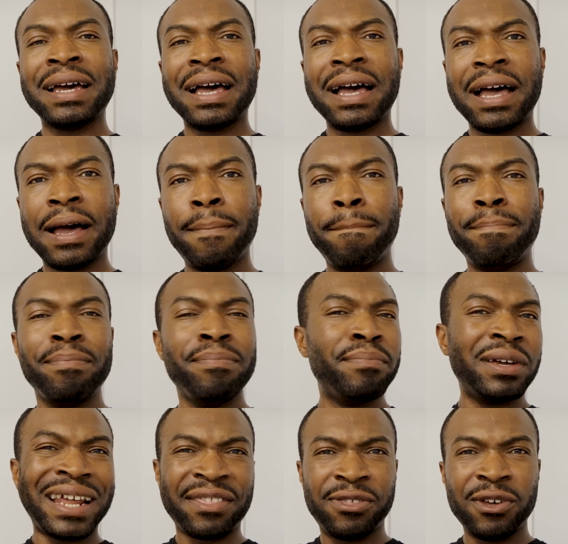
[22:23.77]

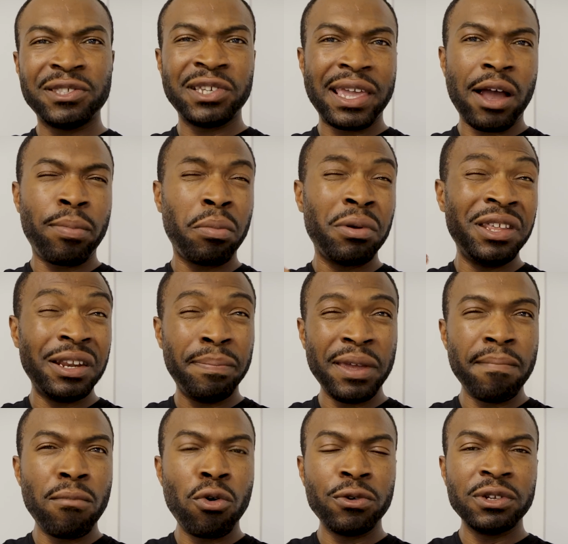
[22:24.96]
But that 30K, I probably need a
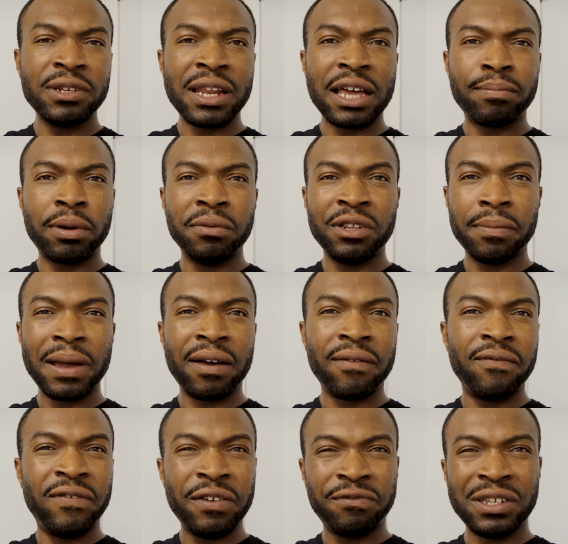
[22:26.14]
bit more than that. Probably need about
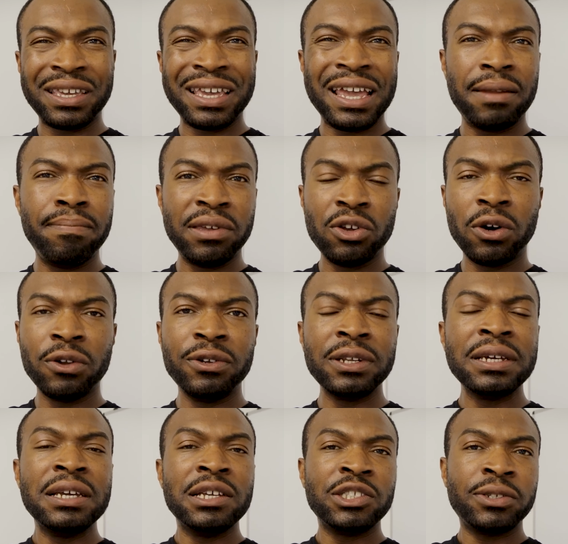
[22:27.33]
50K and beyond
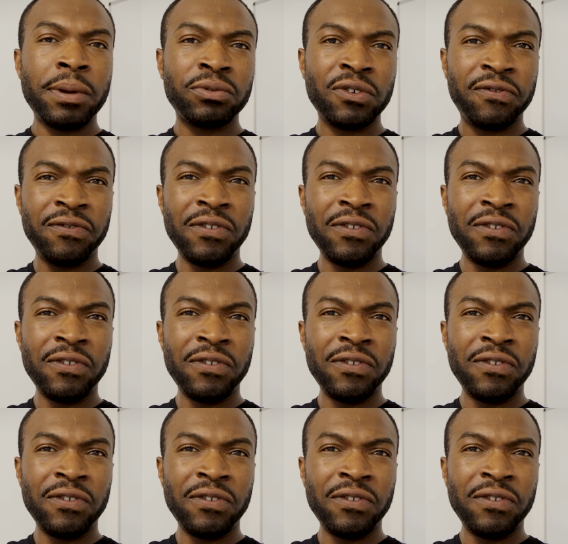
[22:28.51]
to be able